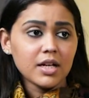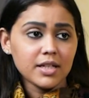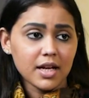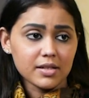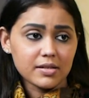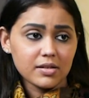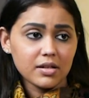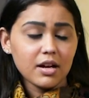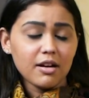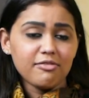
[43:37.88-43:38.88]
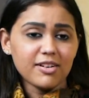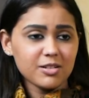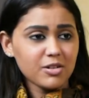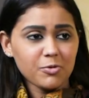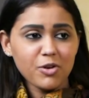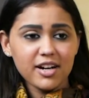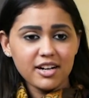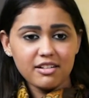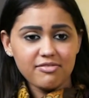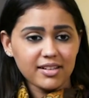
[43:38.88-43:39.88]
Yes. First you have to
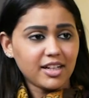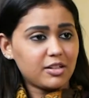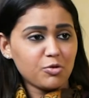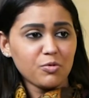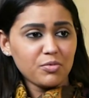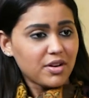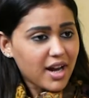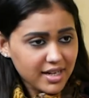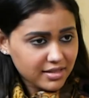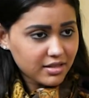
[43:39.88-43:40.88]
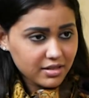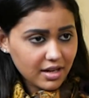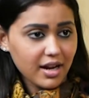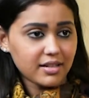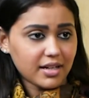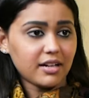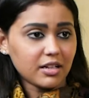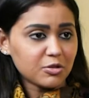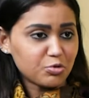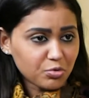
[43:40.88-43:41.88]
identify that whom you're
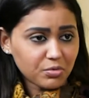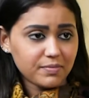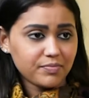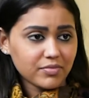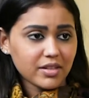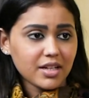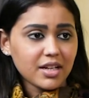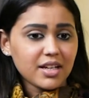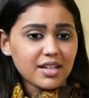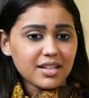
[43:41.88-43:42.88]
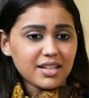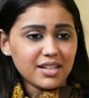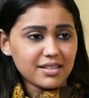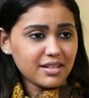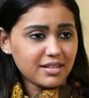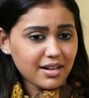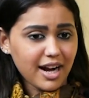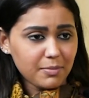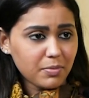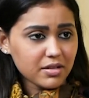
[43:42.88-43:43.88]
entitled to. Is it the
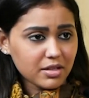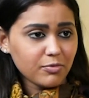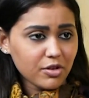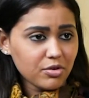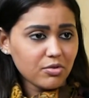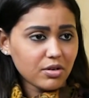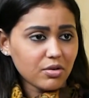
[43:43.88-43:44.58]
right person for you or